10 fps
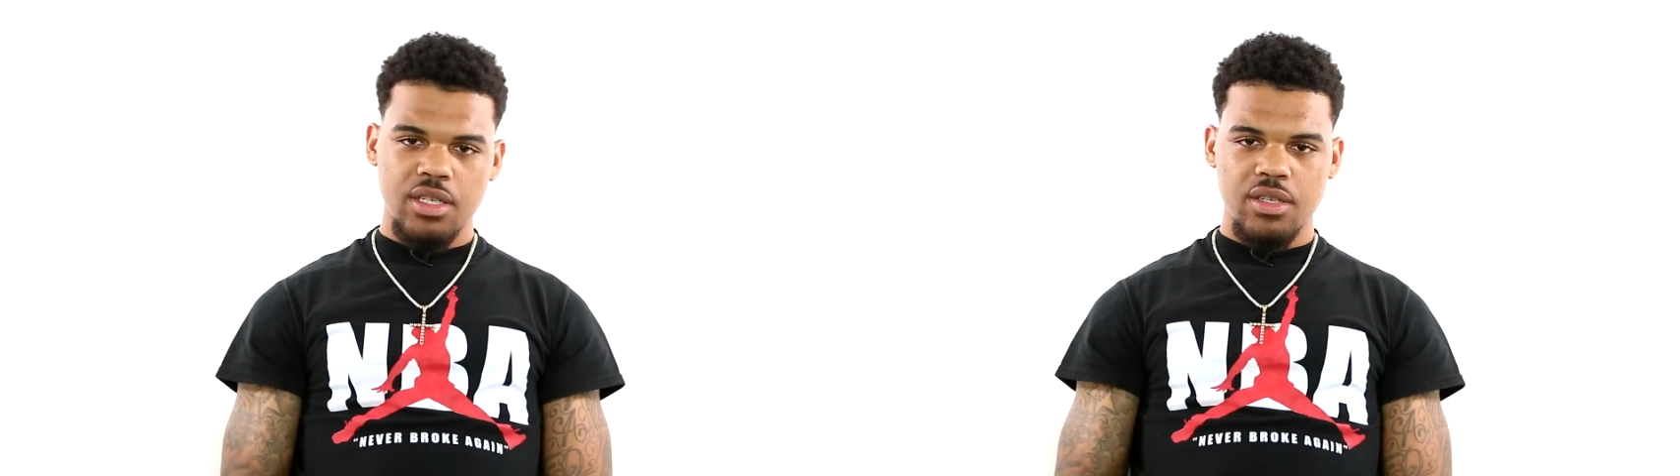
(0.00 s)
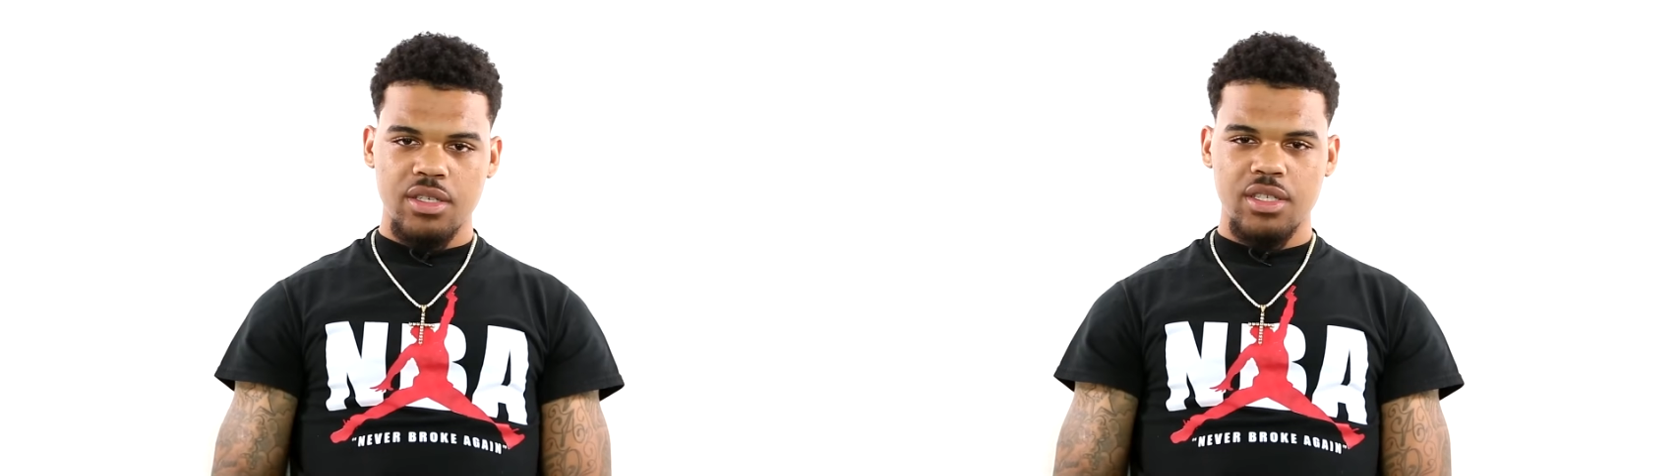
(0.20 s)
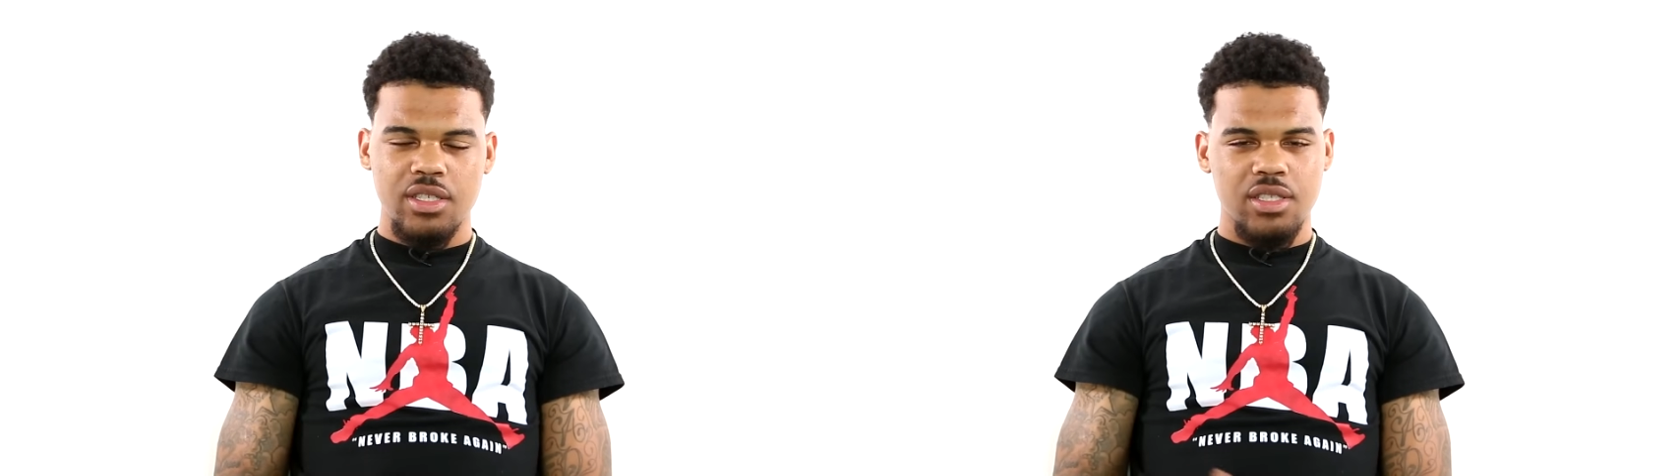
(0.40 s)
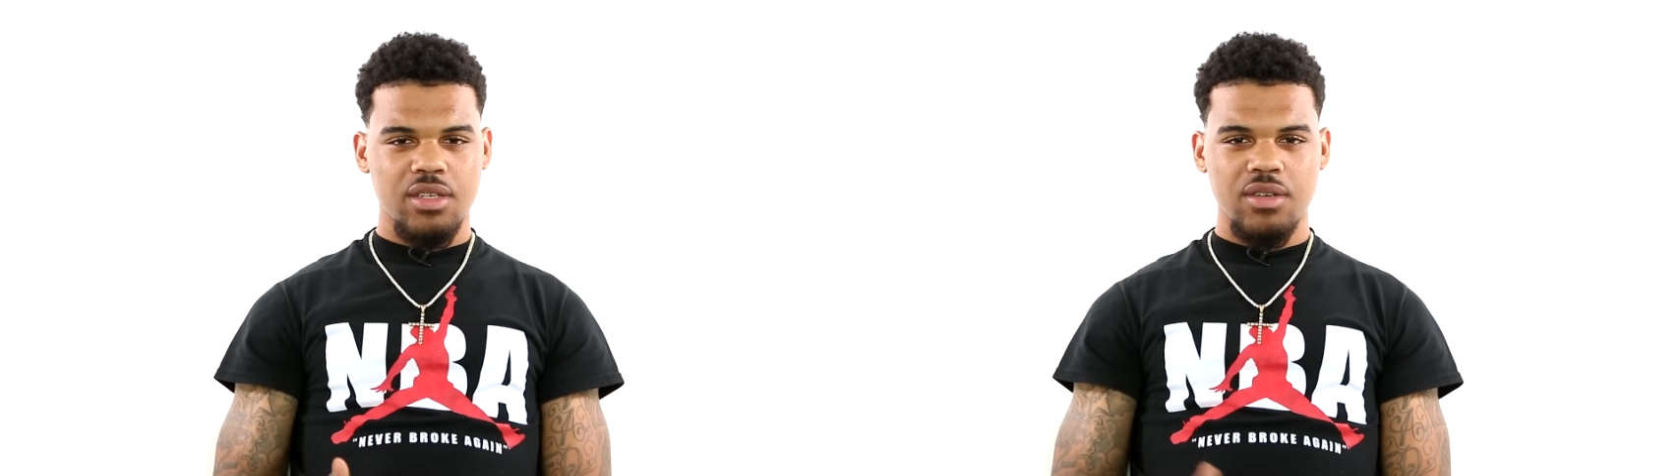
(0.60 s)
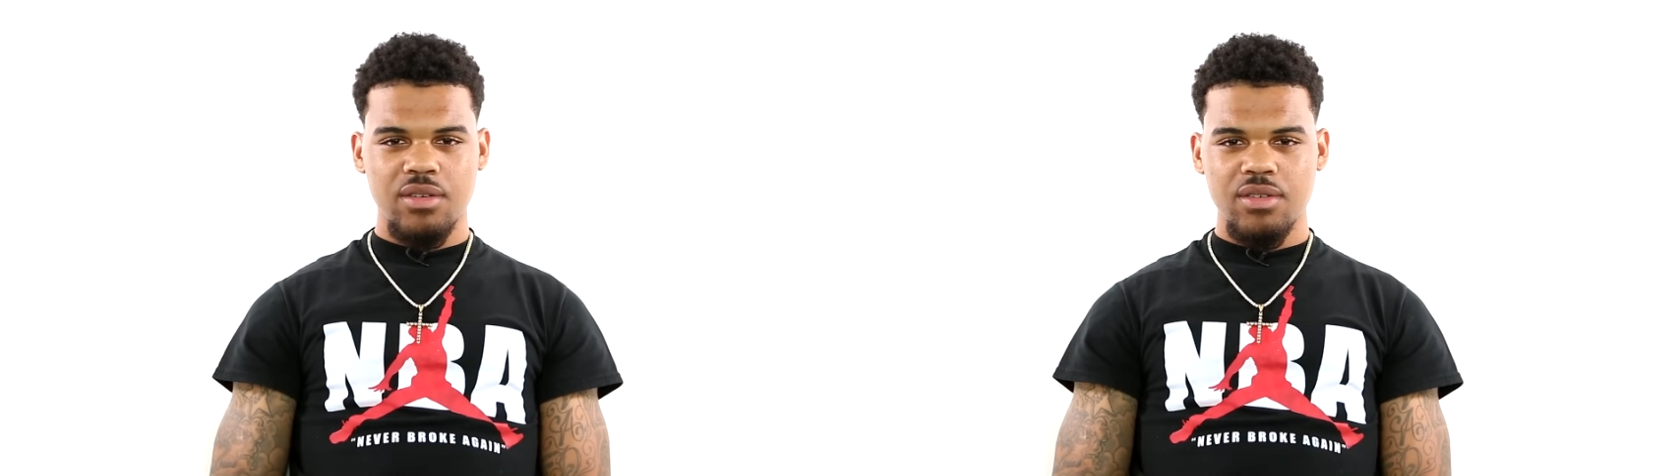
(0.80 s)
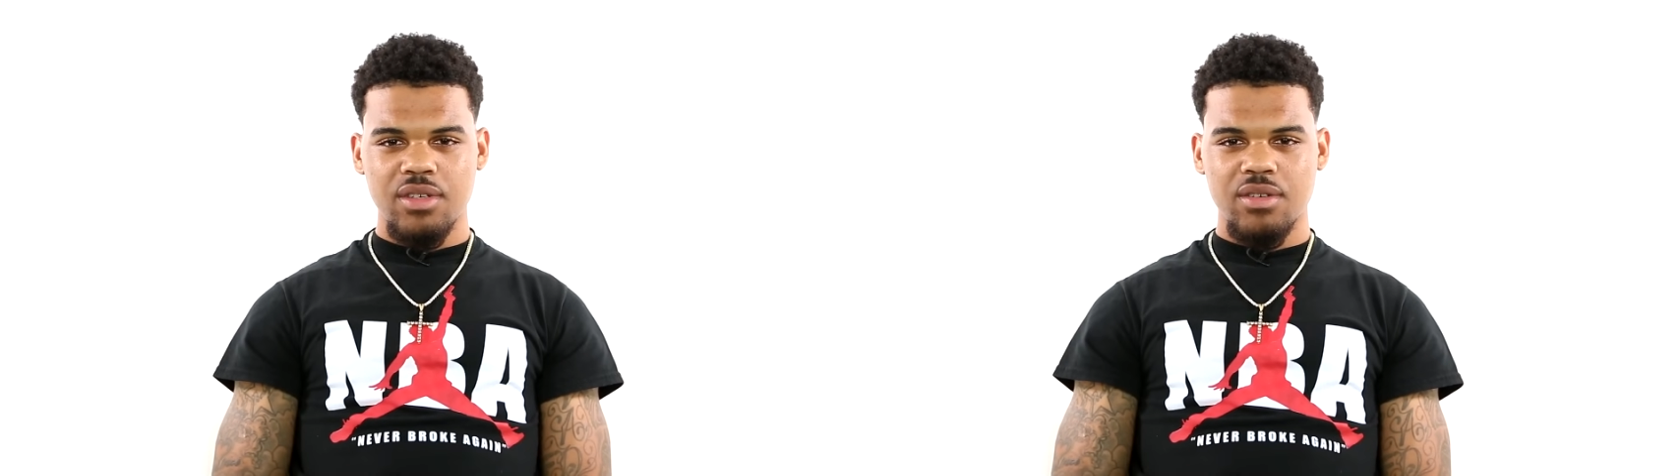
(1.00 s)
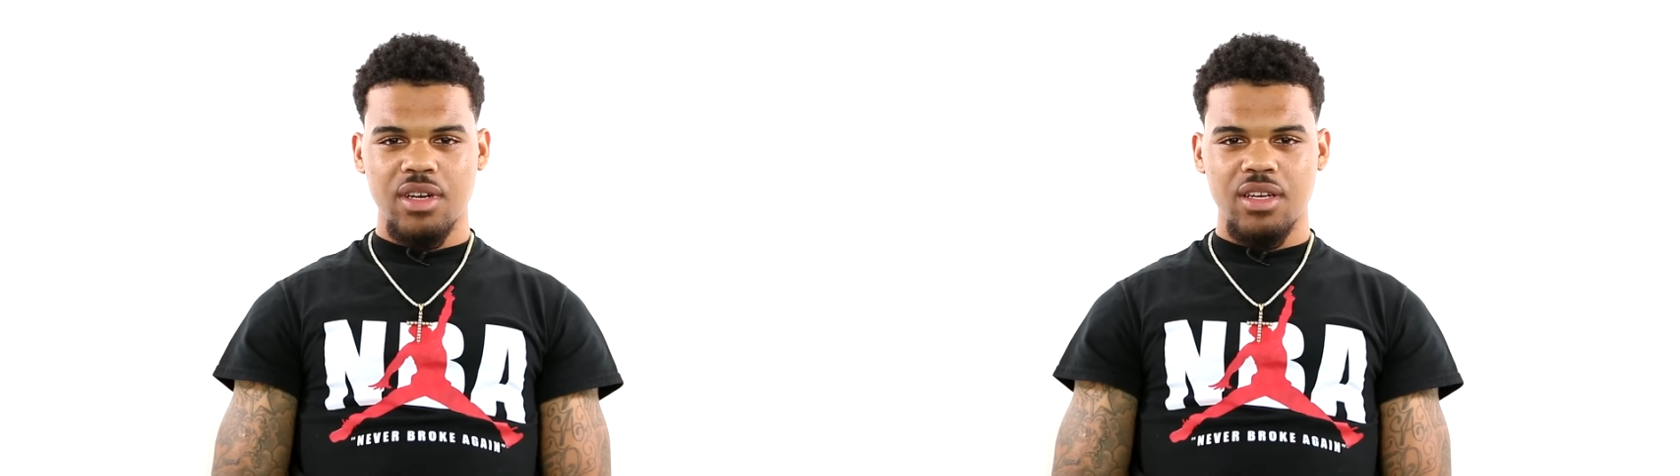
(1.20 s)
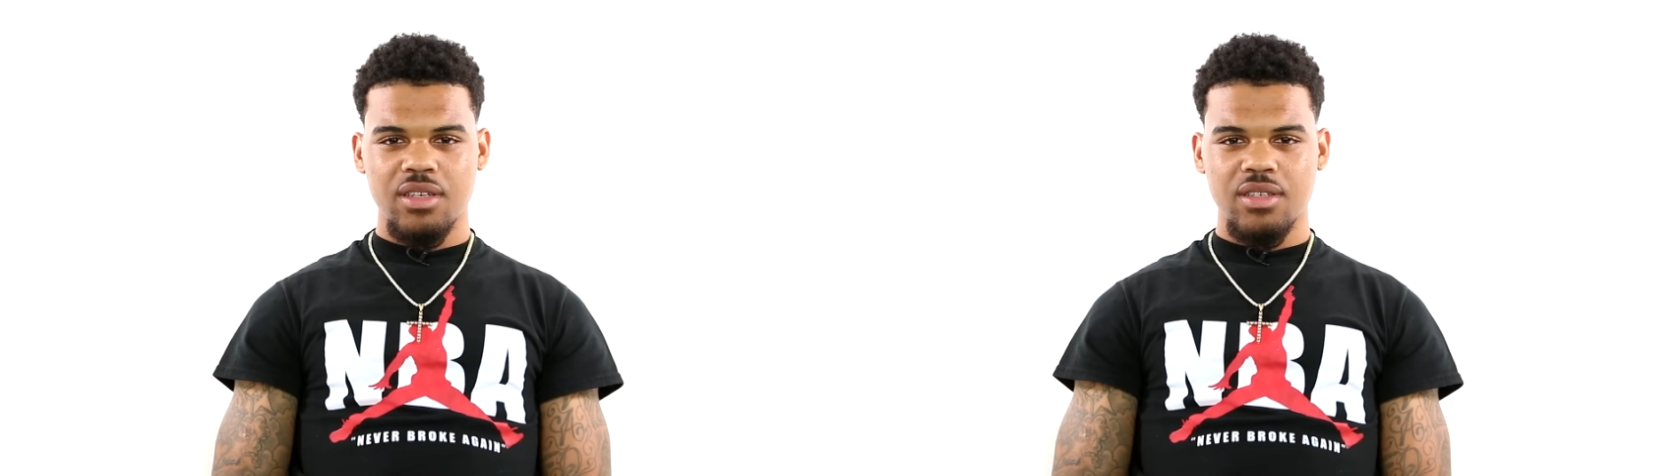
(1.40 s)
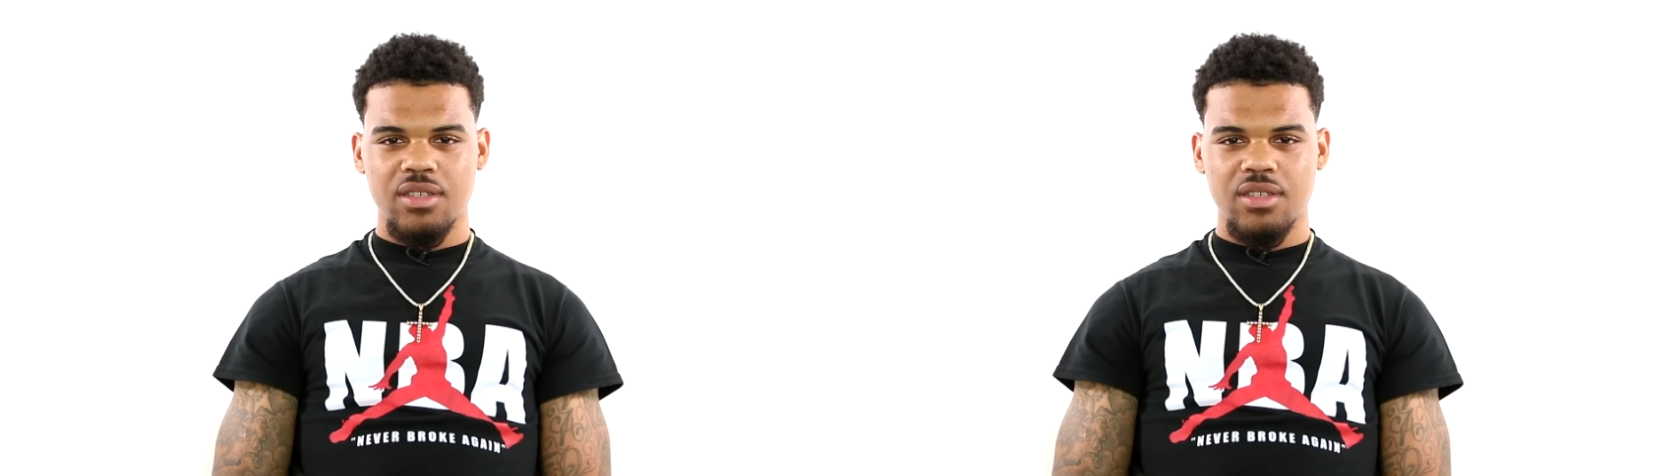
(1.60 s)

your shit. So I don't know, like.